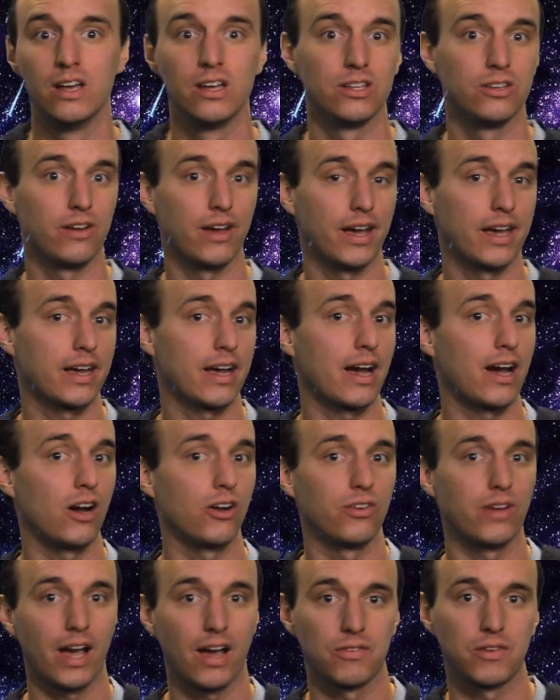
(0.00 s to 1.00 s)
You hang
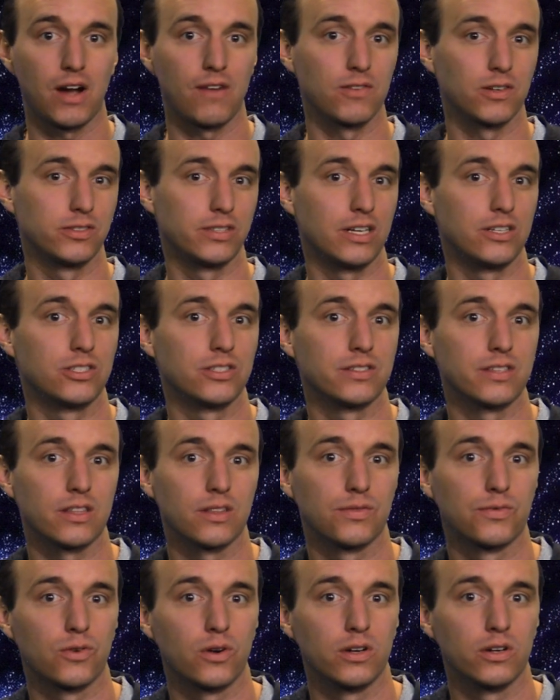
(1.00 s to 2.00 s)
out, you have conversations at
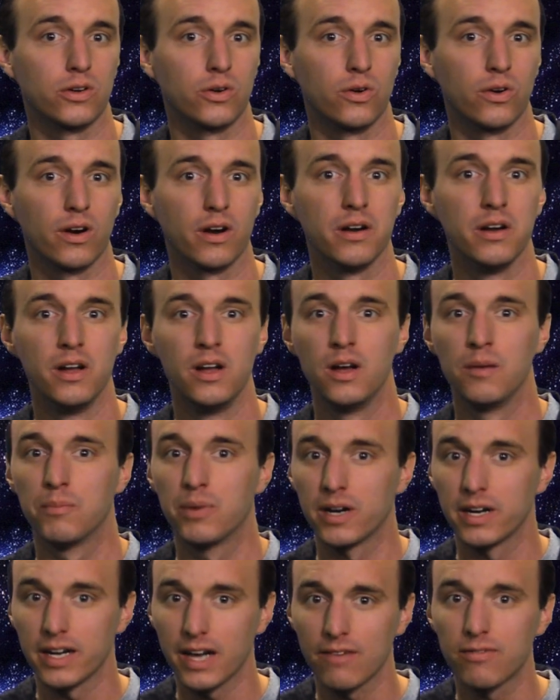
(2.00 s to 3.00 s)
the front door,
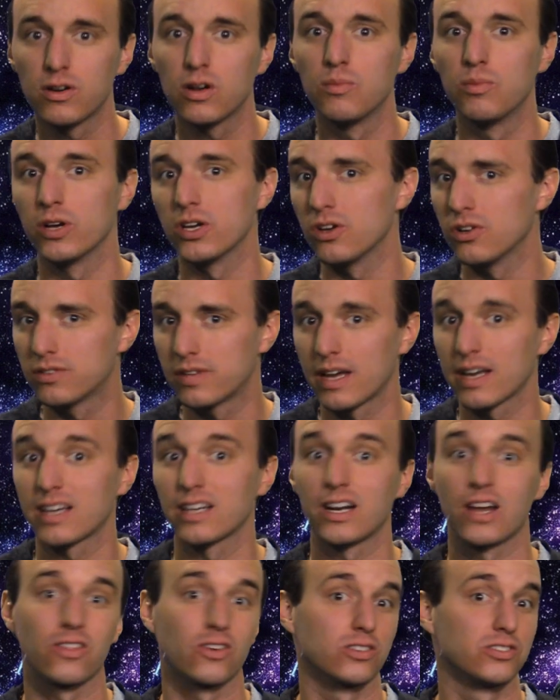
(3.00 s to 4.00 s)
but inevitably you take
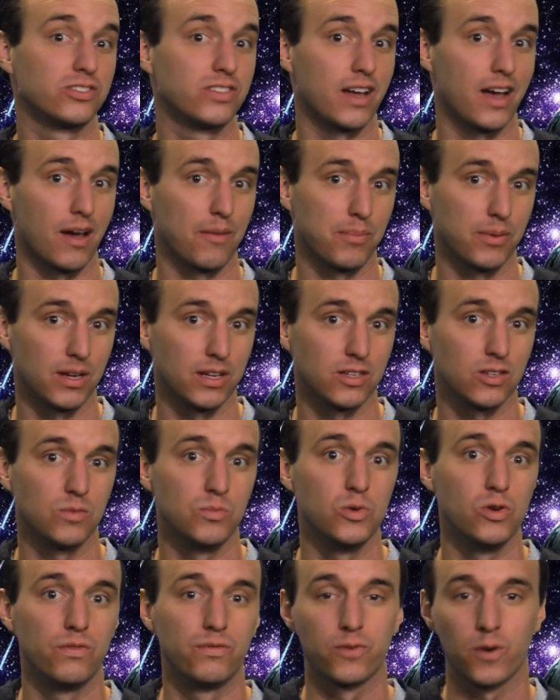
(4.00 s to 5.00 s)
another step and you
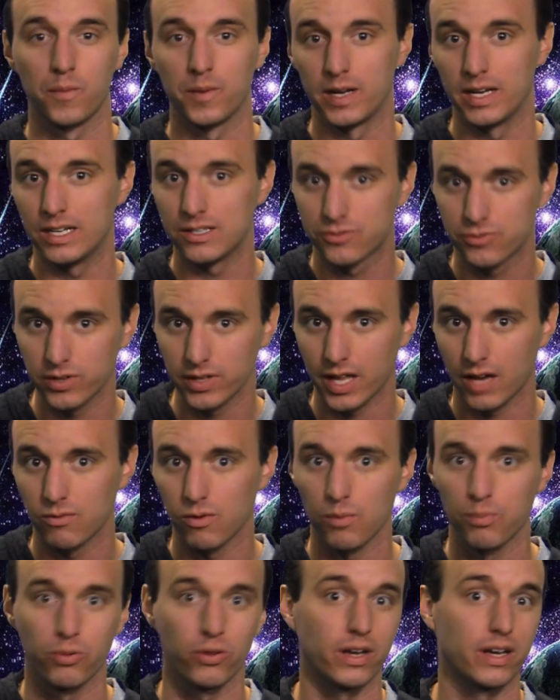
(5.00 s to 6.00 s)
move from an
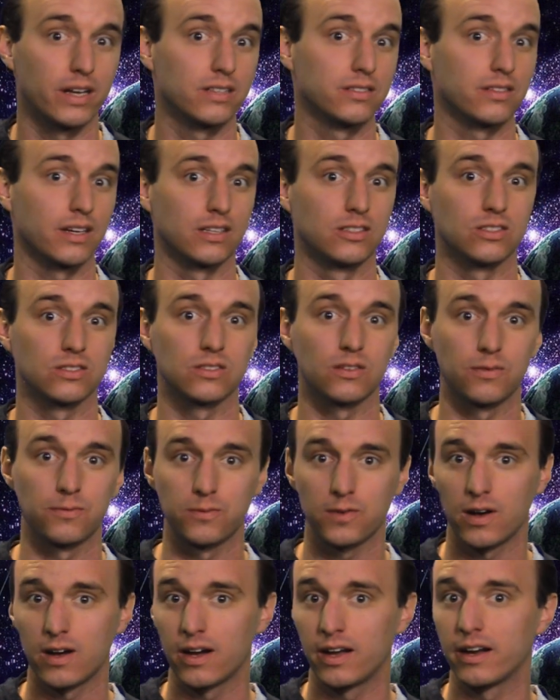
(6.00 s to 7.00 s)
entry-level place like just a
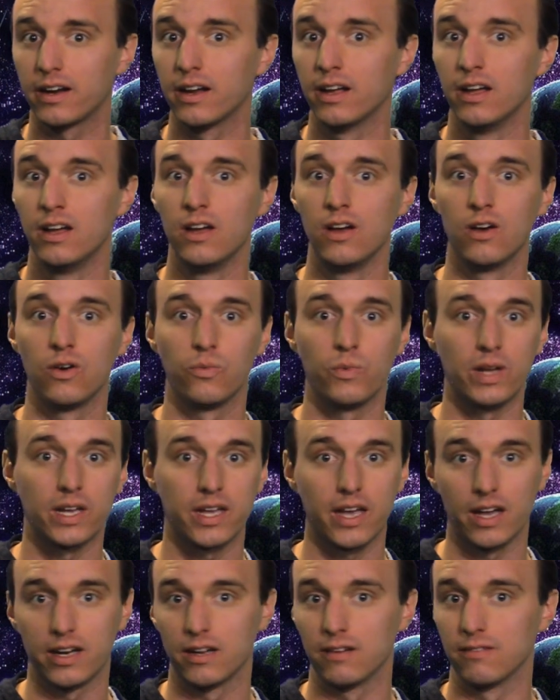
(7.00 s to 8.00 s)
fun weekend